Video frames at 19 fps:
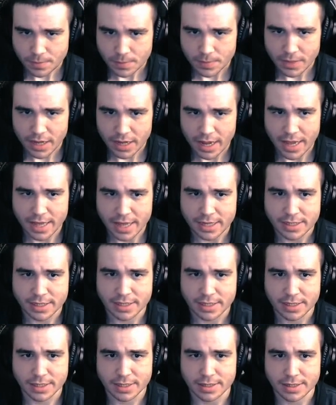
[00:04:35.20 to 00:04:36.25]

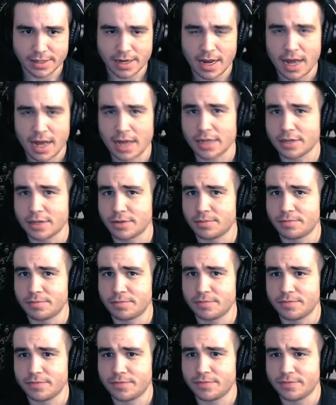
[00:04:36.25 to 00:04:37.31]
It's not
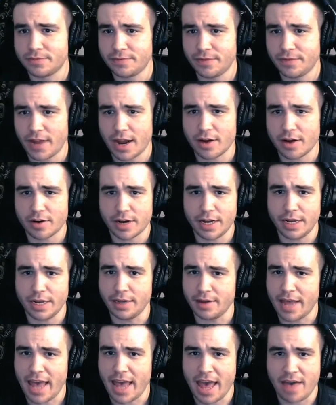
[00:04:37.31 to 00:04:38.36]
very
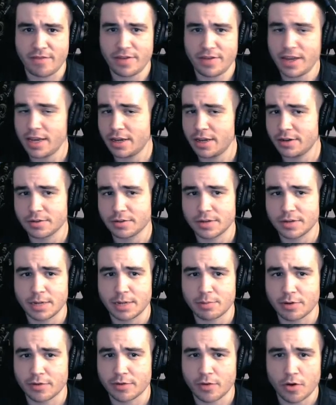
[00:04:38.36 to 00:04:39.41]
heavy in
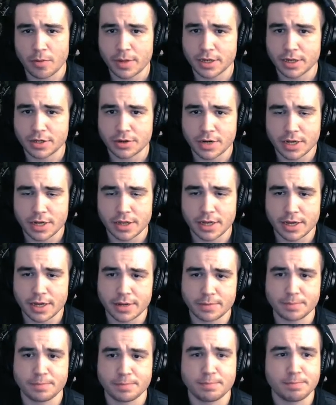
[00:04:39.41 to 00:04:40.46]
performance or
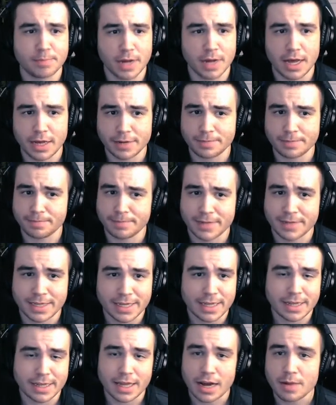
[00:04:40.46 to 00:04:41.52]
anything, but
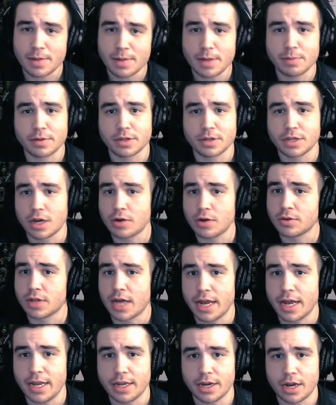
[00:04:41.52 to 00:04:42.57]
a lot of people don't
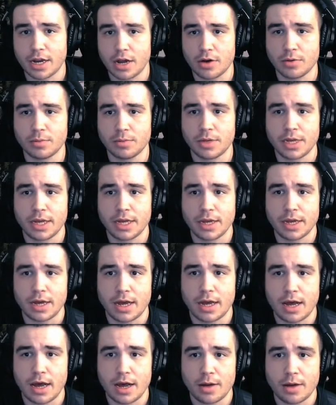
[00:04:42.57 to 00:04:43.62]
like
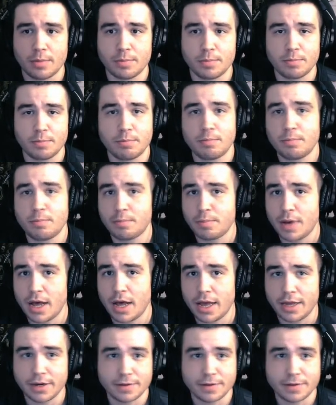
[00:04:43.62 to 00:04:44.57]
Gnome. But